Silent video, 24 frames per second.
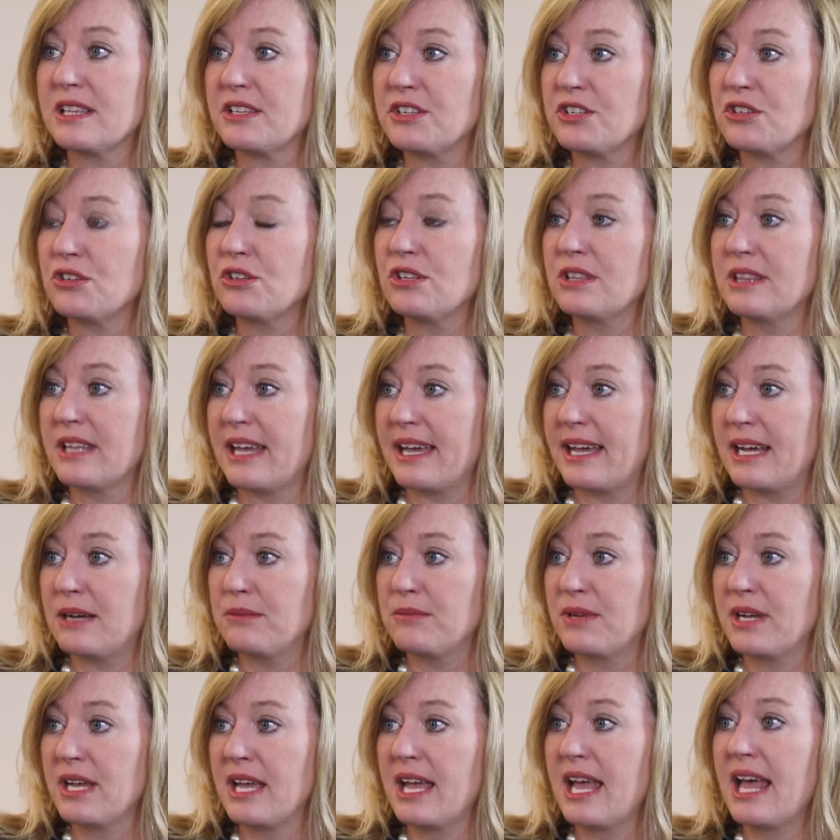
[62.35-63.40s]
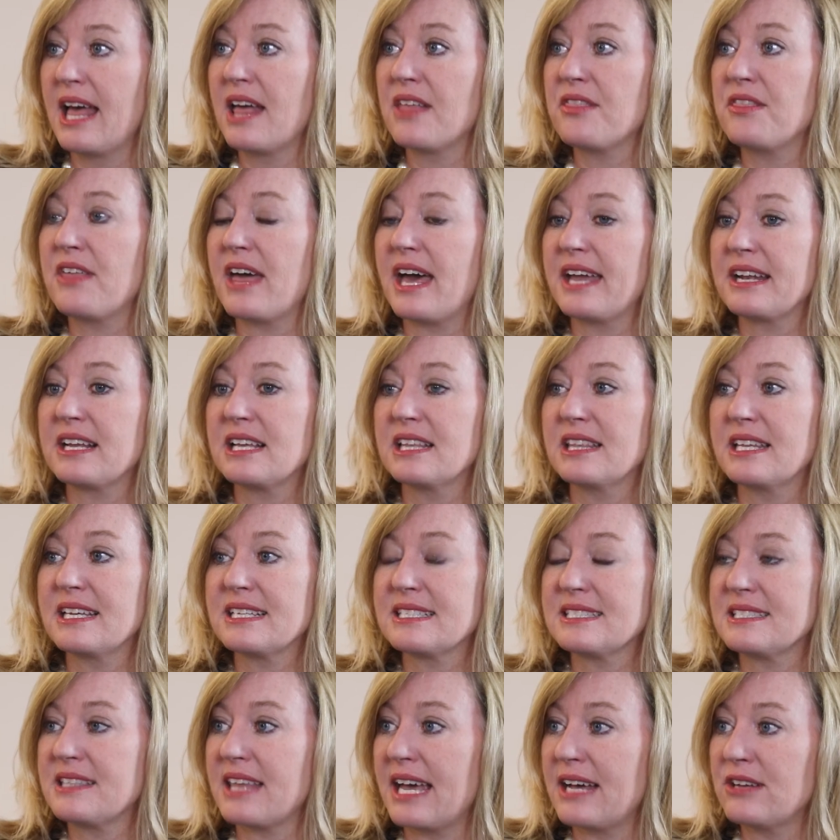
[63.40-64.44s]
and clinical lab that
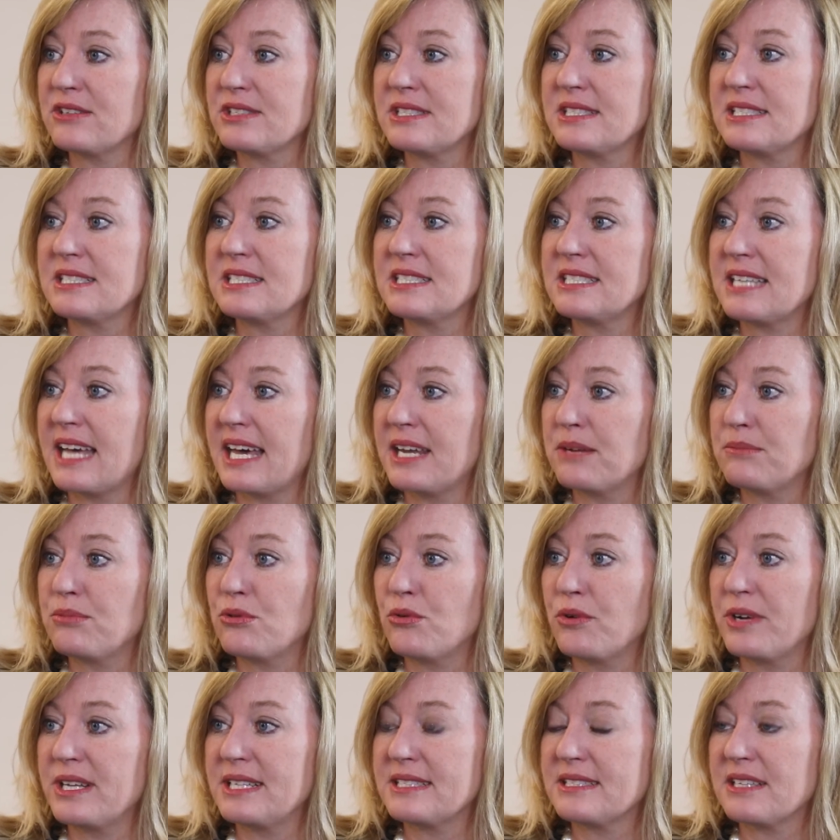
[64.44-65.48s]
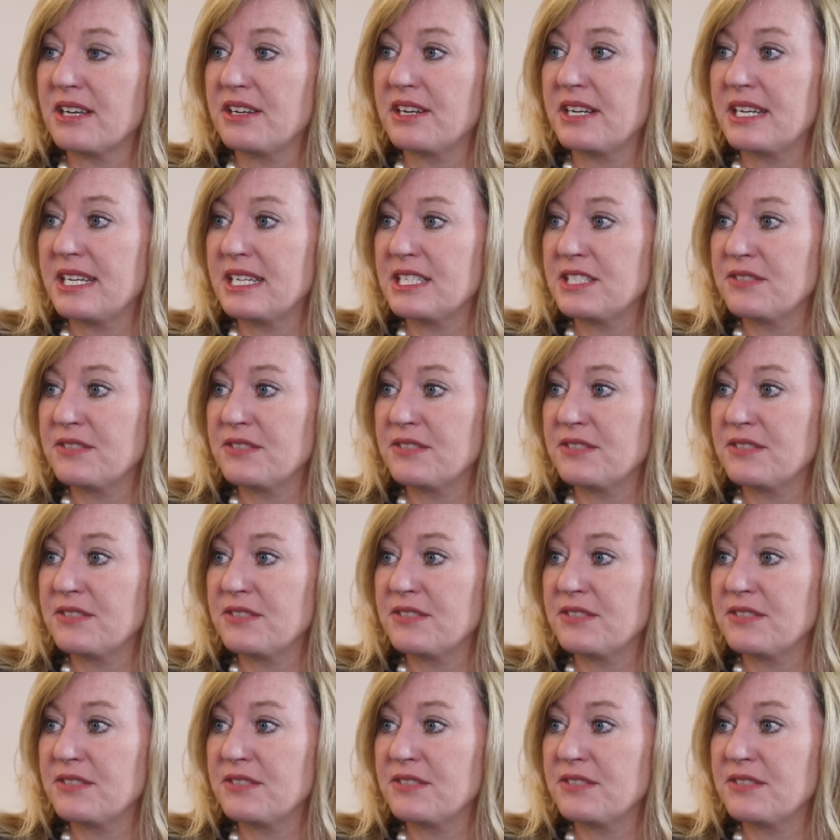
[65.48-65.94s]
collects thousands of data points on an